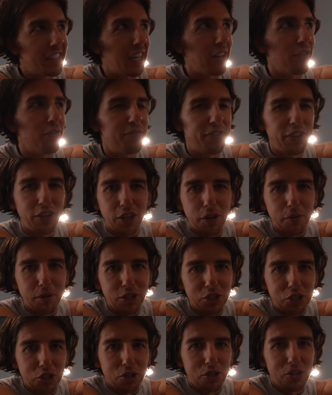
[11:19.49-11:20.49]
I'll fill you
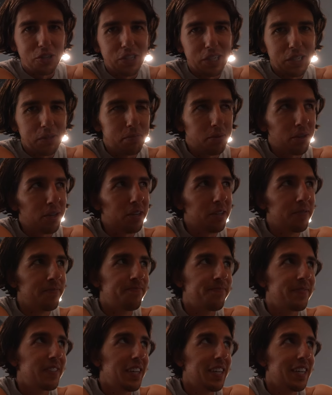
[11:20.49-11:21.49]
in shortly, but
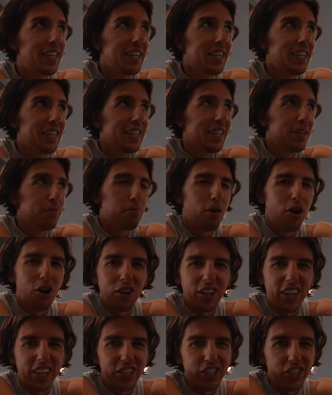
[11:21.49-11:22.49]

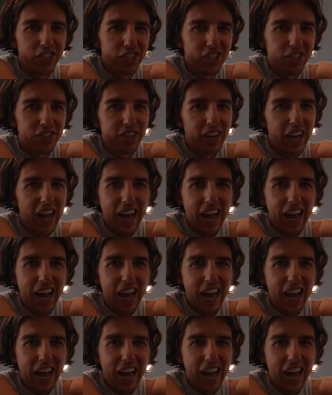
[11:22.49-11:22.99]
polished,